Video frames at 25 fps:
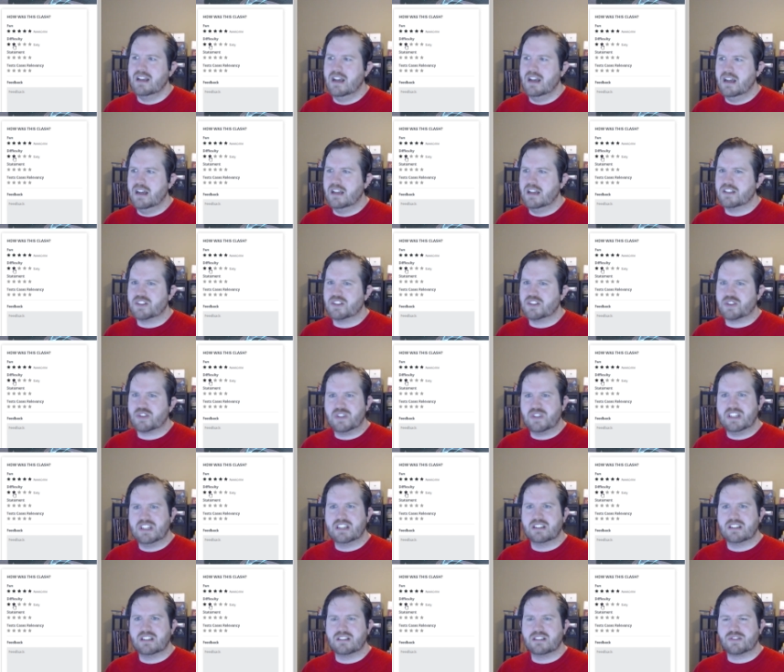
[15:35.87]

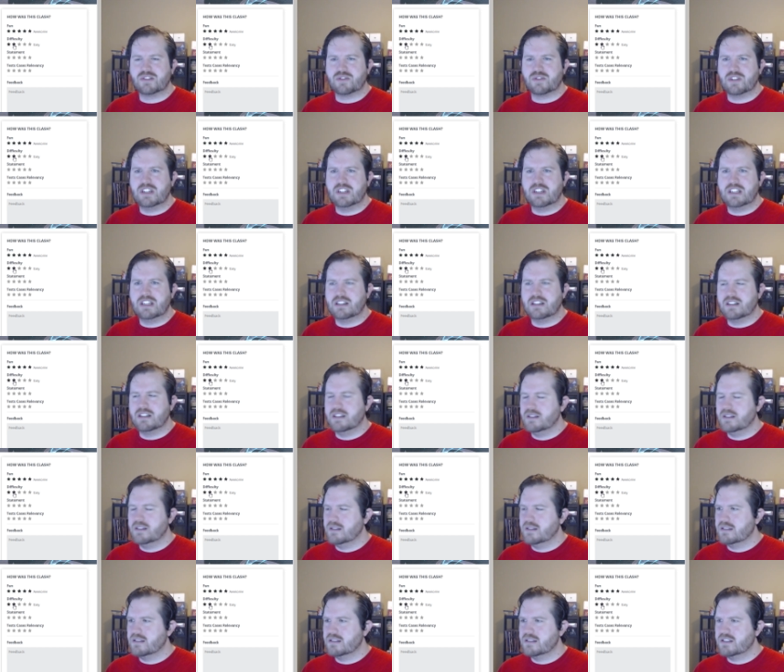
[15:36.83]
String,
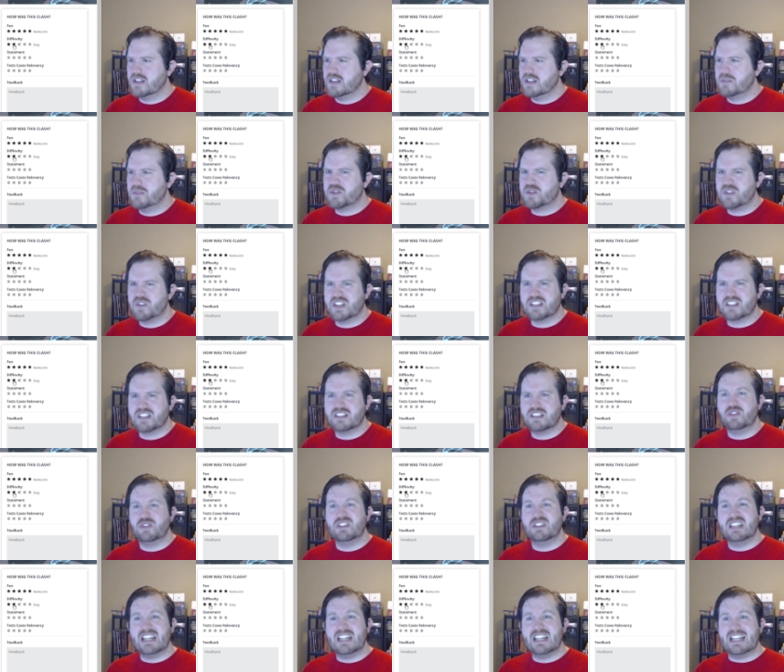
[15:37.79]
substrings. You
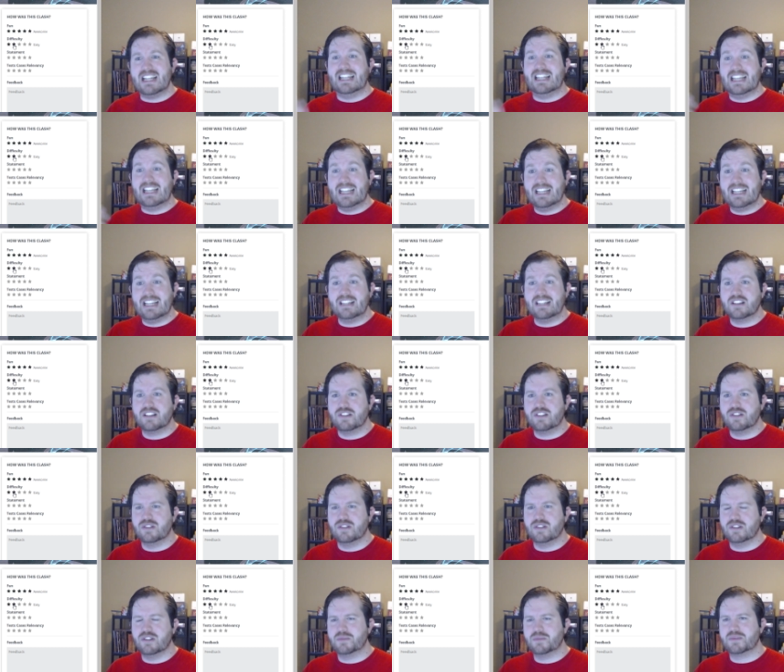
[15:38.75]
didn't need to
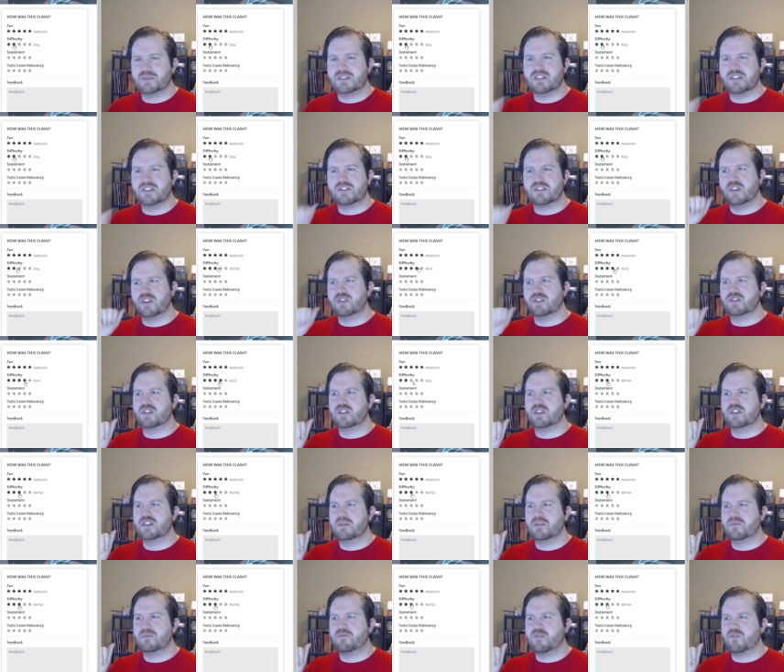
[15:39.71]
do loops.
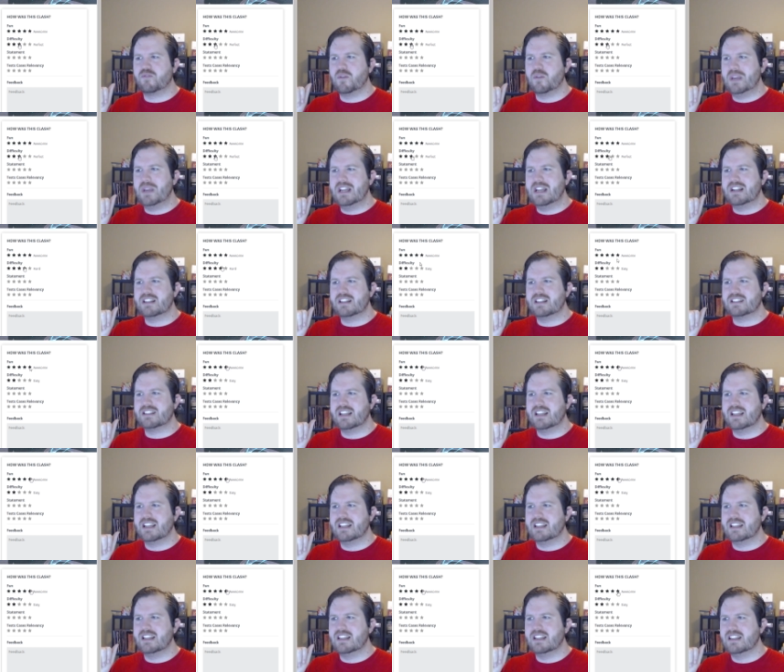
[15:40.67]
For me to
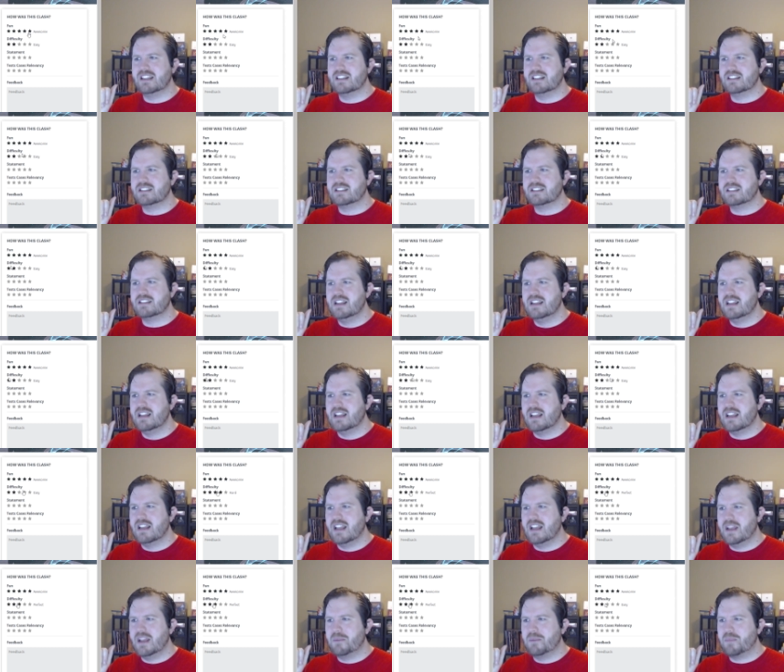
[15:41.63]
say it is
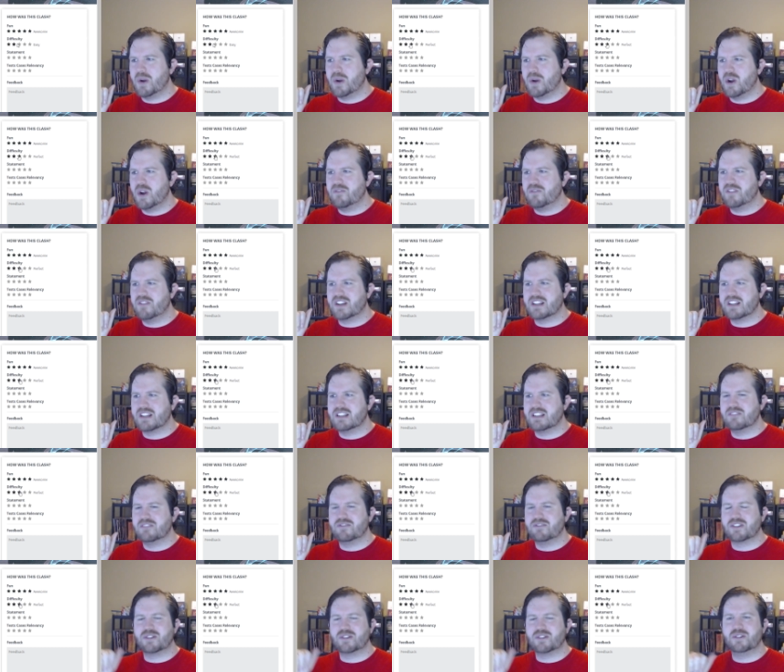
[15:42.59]
a perfect
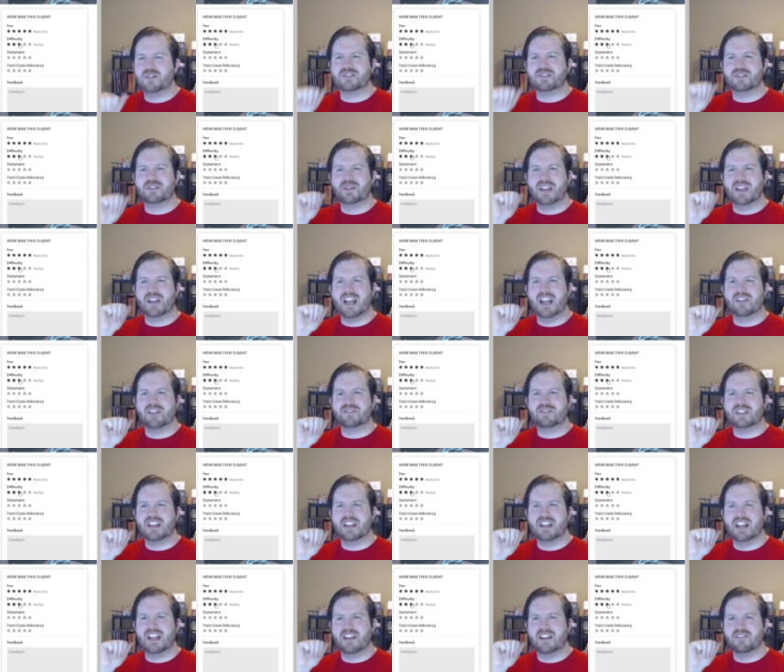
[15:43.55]
difficulty, you have
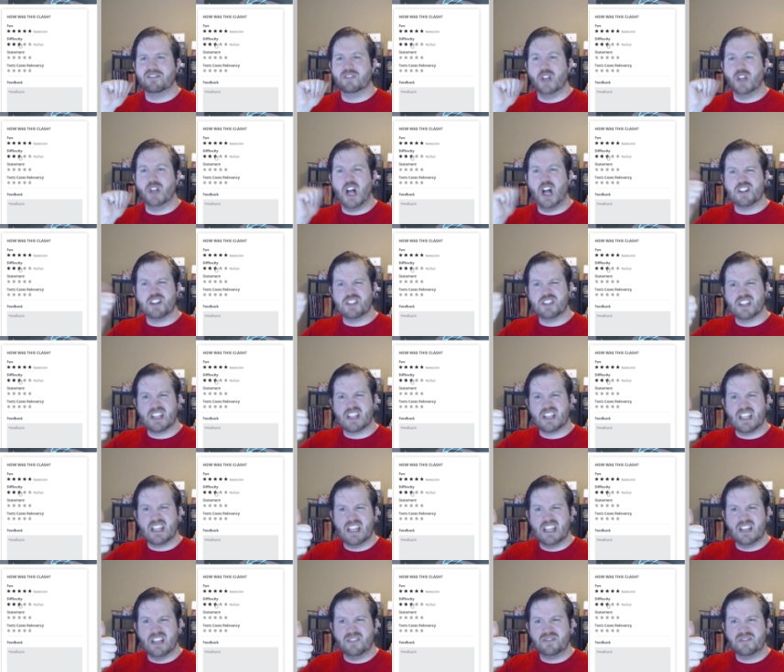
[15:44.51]
to have logic
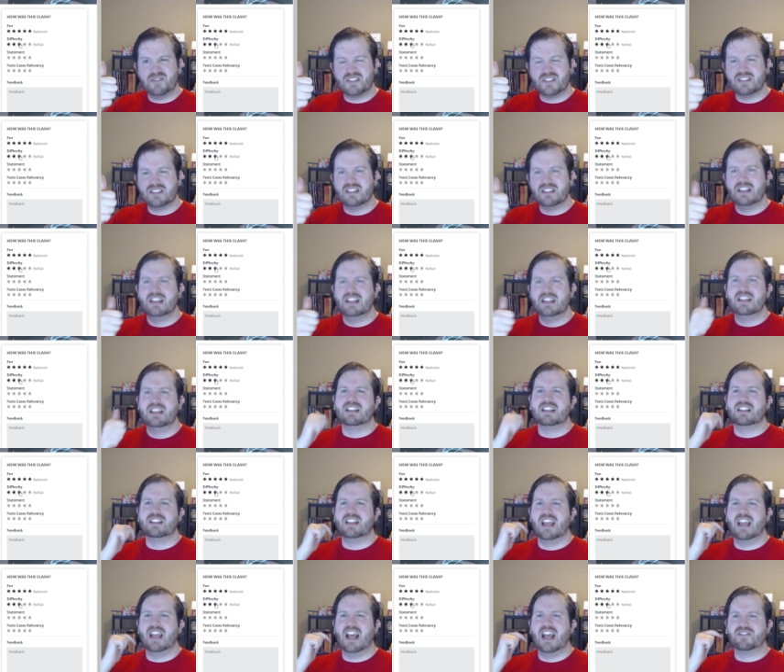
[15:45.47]
ifs,
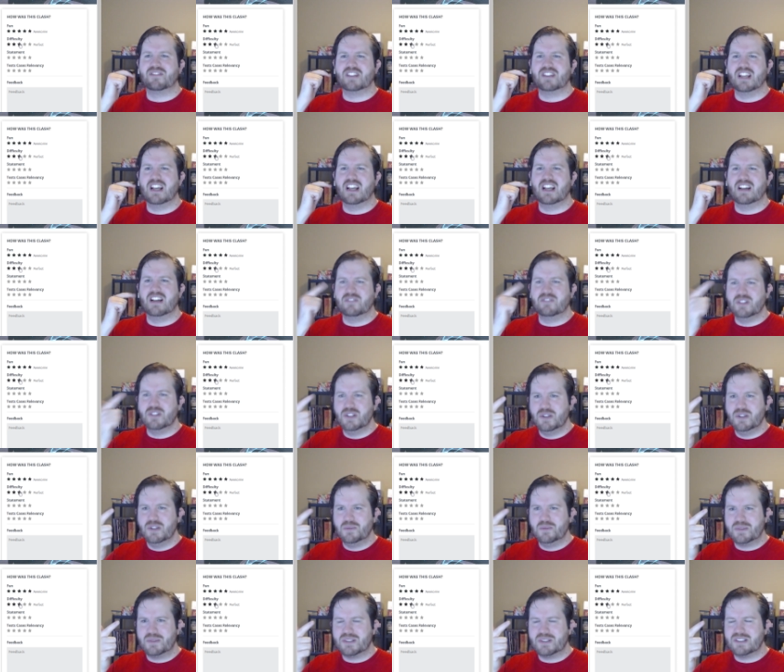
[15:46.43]
you have to have
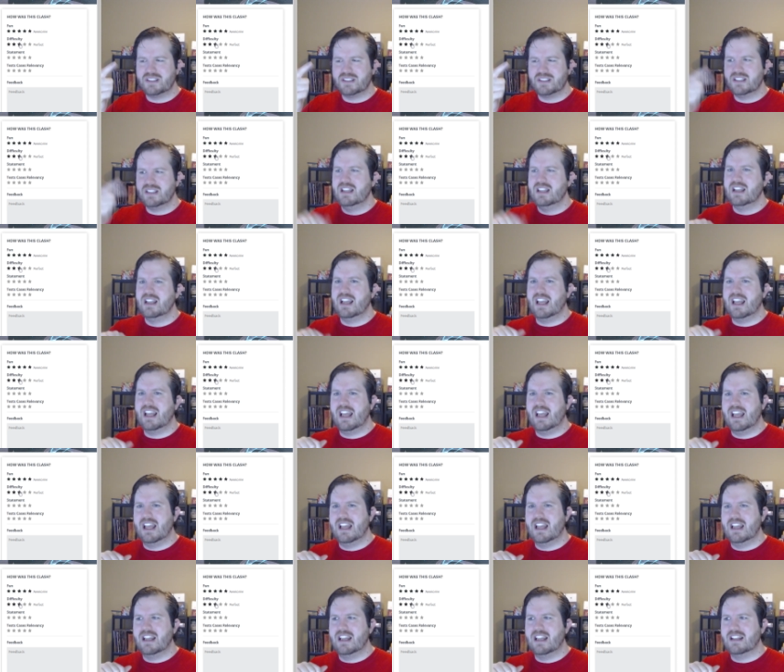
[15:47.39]
loops,
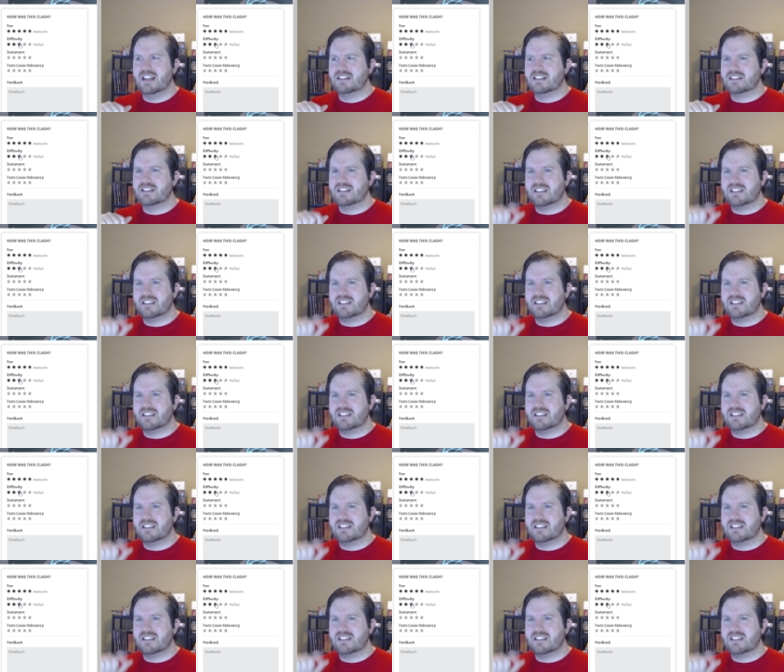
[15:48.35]
and